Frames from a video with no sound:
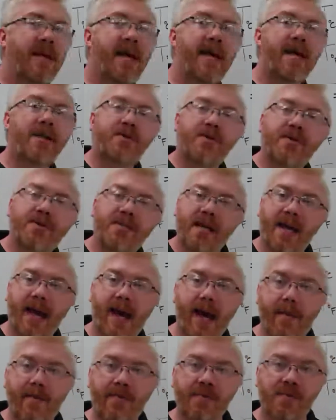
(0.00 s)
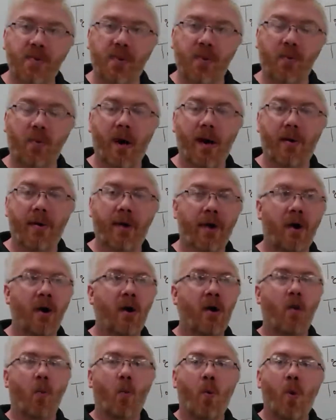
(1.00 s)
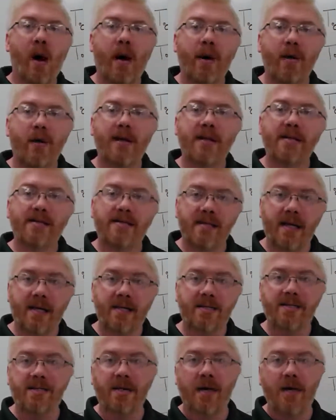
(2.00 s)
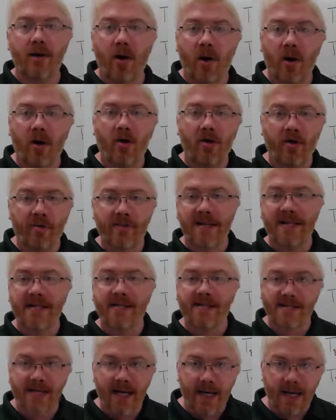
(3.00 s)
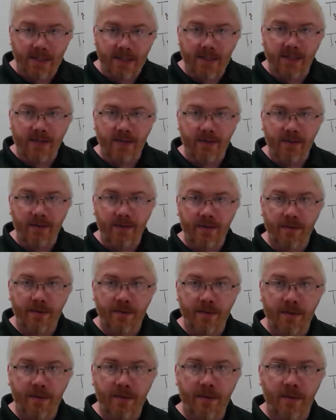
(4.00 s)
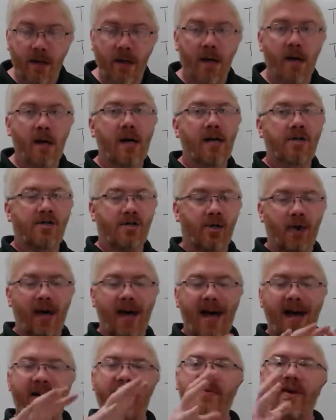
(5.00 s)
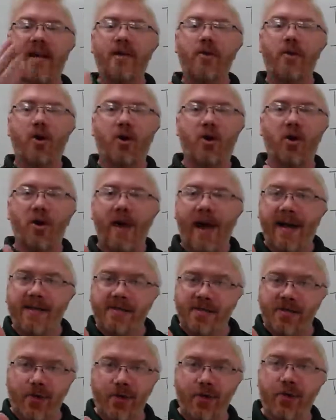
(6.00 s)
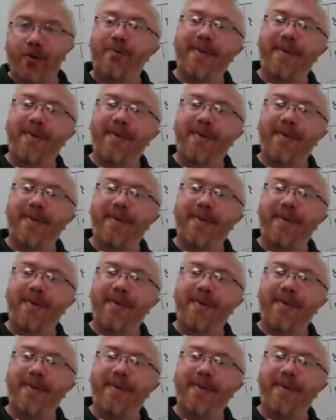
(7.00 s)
interesting happens with water. Water exists in all three states. So you have in your glass tube,